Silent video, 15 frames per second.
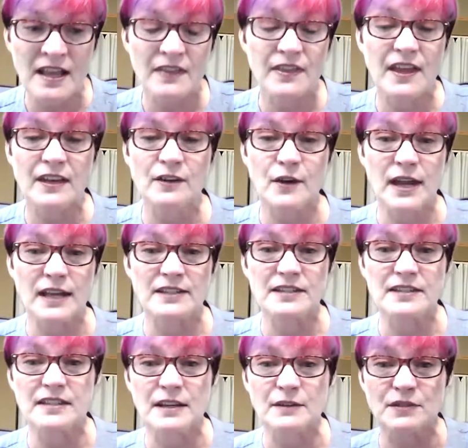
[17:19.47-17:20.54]
then you had
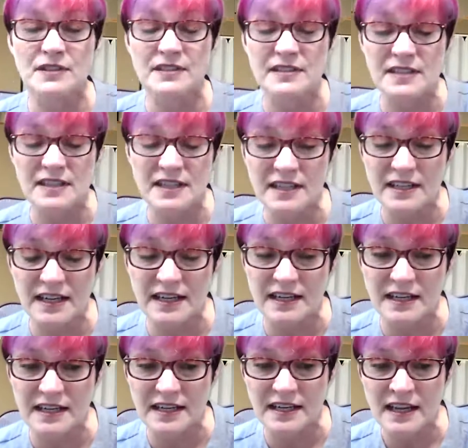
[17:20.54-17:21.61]
stuff sitting
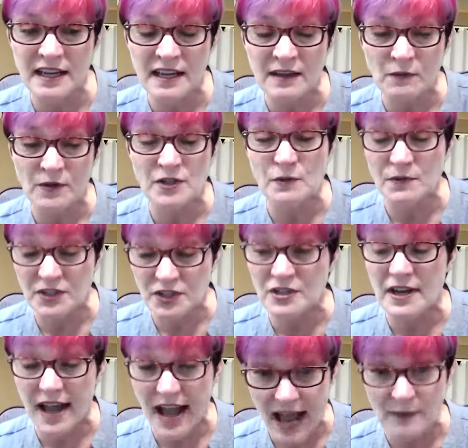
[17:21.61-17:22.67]
in, which
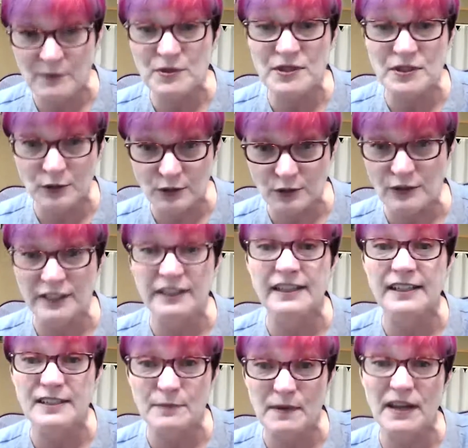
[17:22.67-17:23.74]
absolutely,
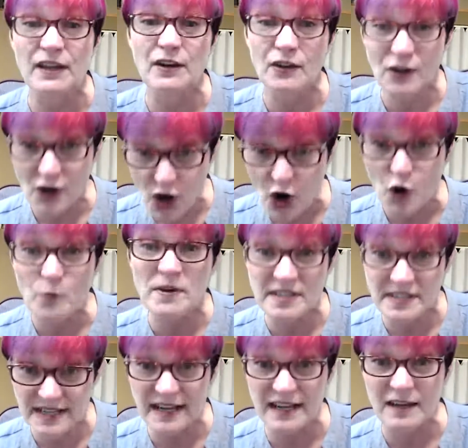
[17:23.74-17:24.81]
let's make no
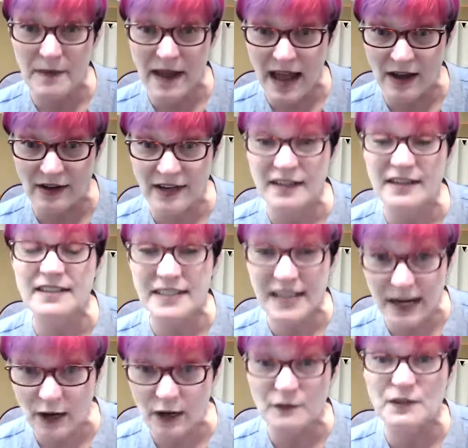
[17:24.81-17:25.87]
mistake about it,
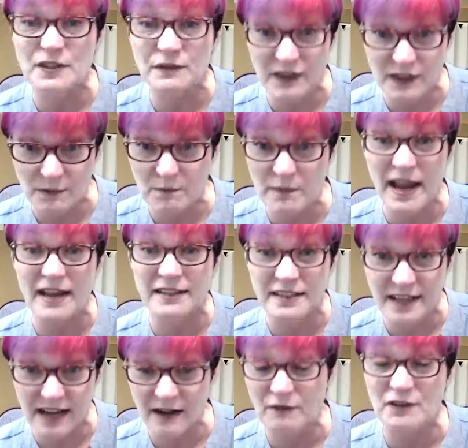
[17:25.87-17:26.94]
tariffs have
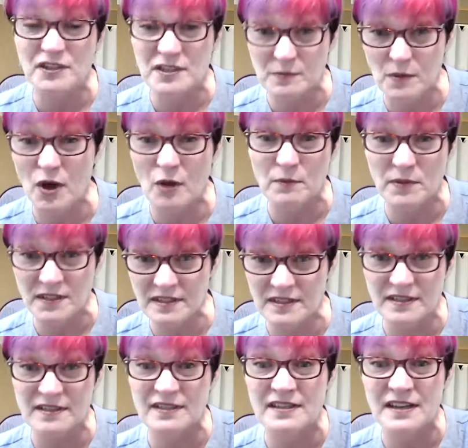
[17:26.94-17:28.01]
impacted every small
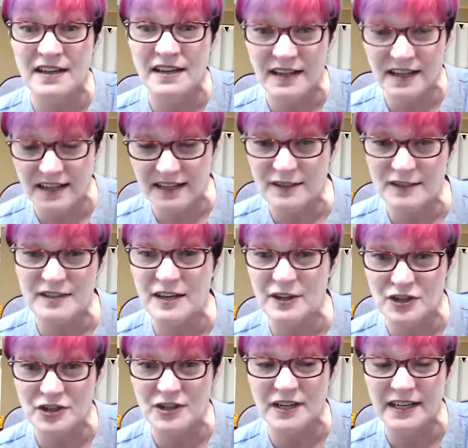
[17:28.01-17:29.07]
business in this
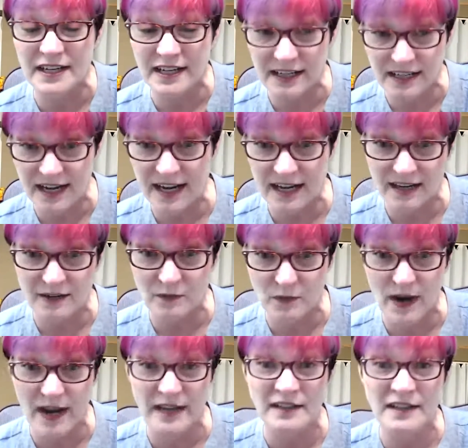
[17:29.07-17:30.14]
country in a negative
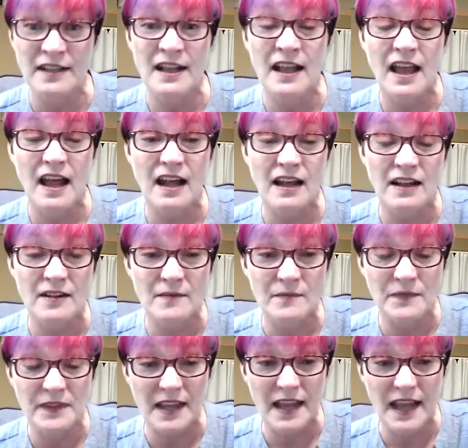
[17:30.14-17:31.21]
way. And